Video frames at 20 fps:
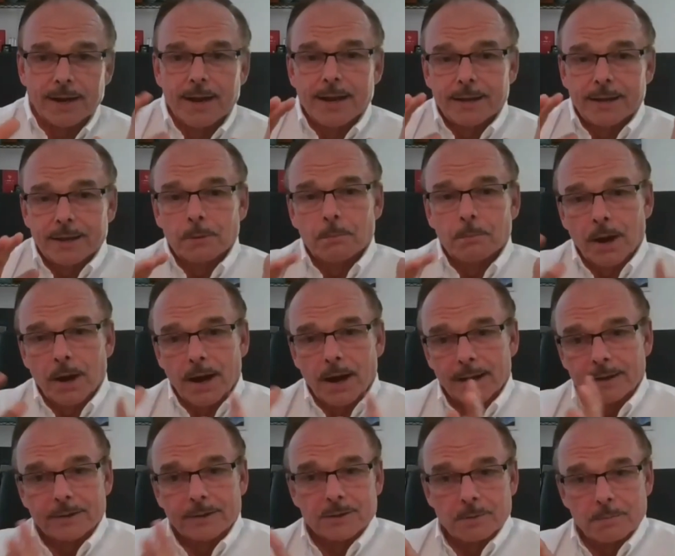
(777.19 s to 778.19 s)
you know, buying
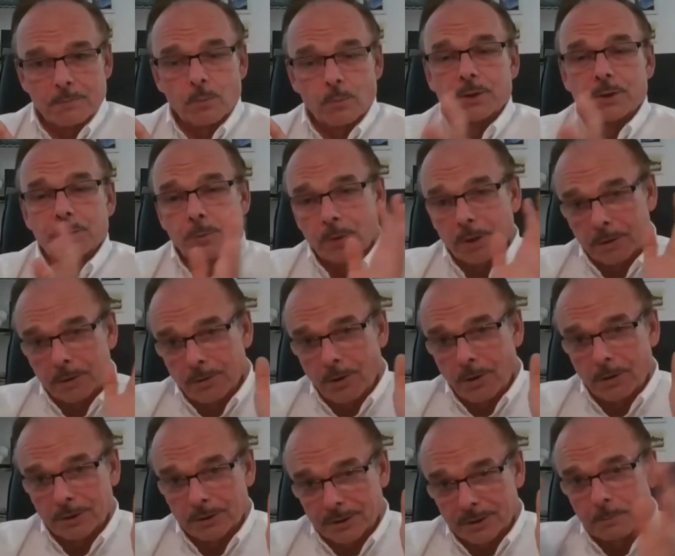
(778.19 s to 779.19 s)
as whether you want to
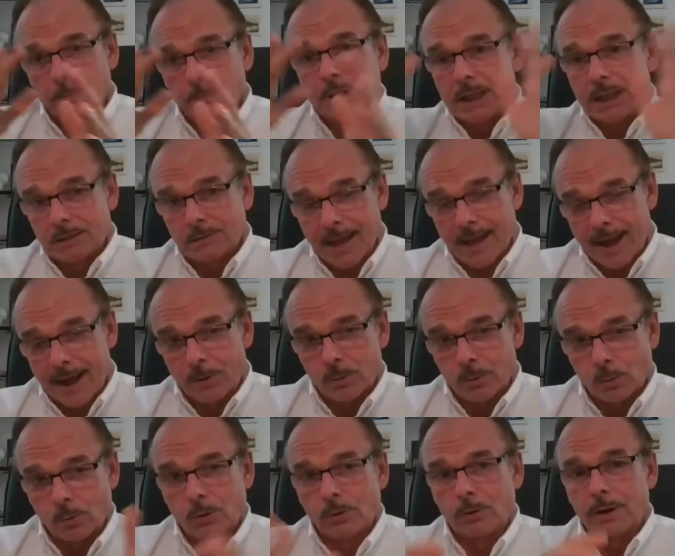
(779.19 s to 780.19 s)
call it complete cloud
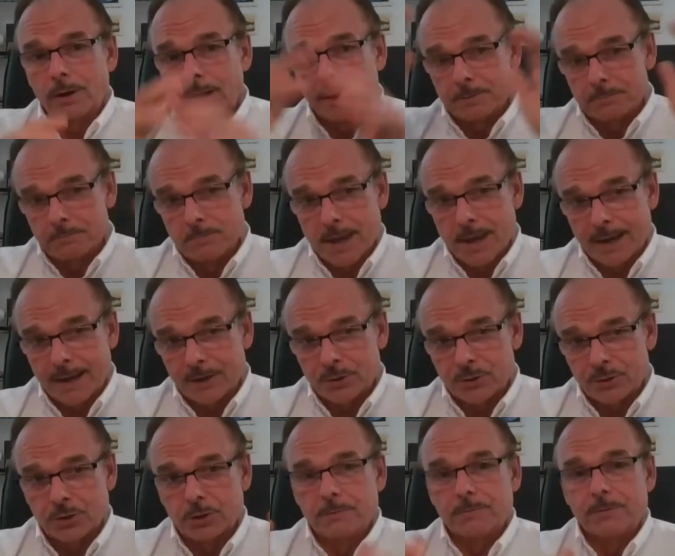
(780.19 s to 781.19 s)
or a uh, managed
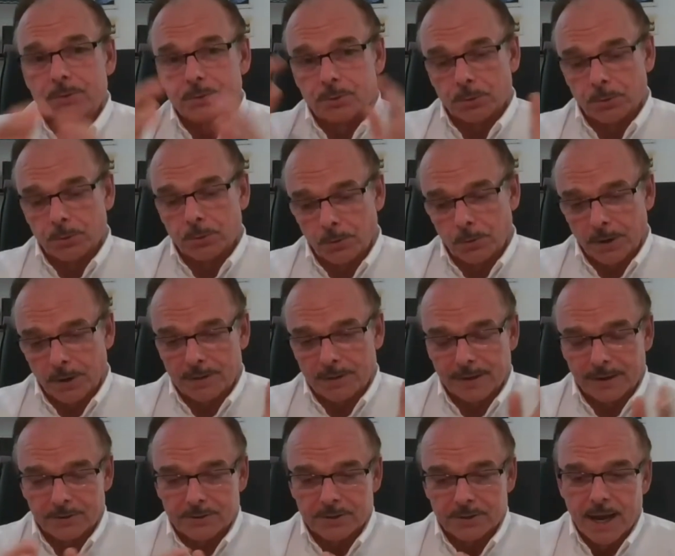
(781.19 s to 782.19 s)
service or, or anything
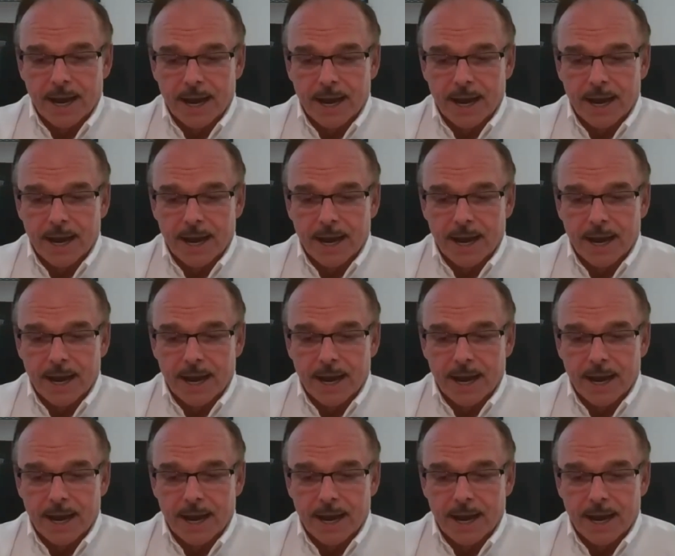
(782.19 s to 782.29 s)
else.